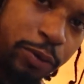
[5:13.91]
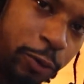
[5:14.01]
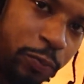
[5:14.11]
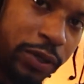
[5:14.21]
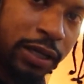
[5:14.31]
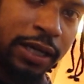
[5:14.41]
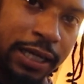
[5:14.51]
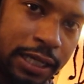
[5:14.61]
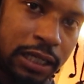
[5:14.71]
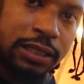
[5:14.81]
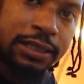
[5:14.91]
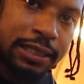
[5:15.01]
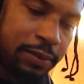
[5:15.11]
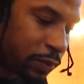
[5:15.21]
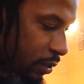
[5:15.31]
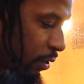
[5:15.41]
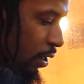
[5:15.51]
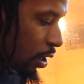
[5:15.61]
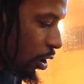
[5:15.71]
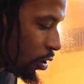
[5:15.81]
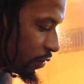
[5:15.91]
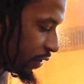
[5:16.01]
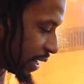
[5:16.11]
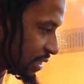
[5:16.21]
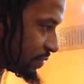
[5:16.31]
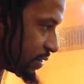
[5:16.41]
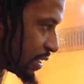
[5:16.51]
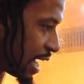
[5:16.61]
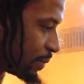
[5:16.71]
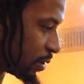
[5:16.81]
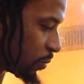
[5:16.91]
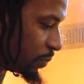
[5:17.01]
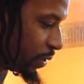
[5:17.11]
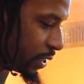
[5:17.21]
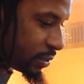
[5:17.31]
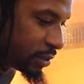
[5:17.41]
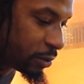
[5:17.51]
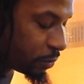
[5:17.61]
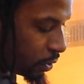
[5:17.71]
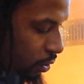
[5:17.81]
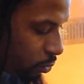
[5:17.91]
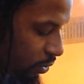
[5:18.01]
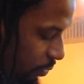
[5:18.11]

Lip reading: pooping, eating, sleeping. All of their activities are happening in one place. So you can